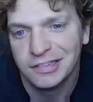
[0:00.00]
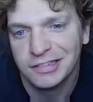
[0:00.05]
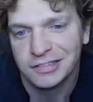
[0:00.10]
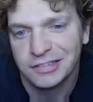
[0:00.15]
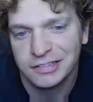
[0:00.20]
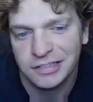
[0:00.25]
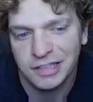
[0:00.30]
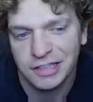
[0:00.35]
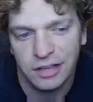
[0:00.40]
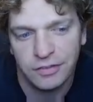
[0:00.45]

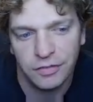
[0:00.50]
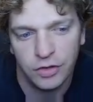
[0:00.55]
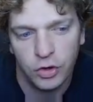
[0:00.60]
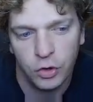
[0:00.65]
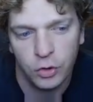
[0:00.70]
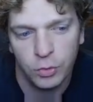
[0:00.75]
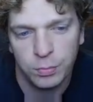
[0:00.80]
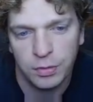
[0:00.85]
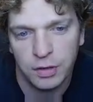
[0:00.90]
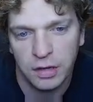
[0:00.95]
have a
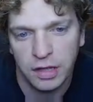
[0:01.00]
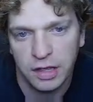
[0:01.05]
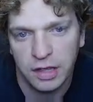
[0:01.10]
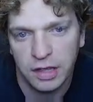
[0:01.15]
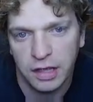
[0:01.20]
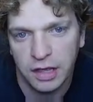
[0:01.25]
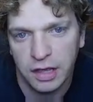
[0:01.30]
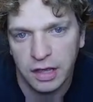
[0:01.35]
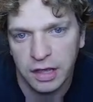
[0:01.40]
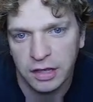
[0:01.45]
hope
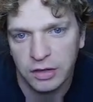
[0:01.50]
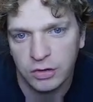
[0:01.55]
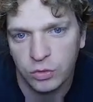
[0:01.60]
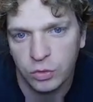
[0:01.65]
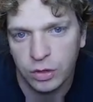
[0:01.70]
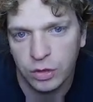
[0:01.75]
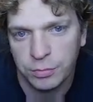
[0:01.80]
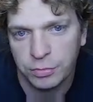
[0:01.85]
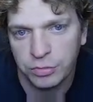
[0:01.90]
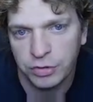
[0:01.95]
and
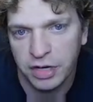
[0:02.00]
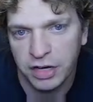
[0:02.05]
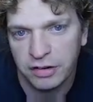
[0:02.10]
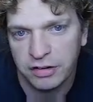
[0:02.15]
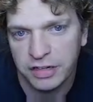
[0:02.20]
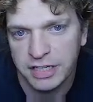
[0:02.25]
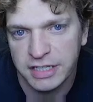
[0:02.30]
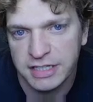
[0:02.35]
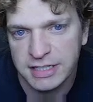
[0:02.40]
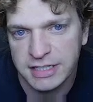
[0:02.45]
or a prayer
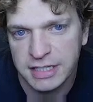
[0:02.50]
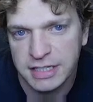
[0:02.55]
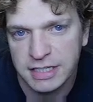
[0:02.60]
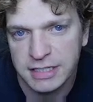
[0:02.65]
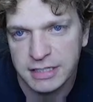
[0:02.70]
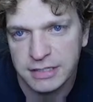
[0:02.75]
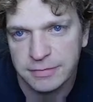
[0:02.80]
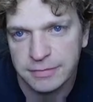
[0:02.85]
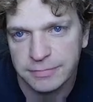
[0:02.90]
against this.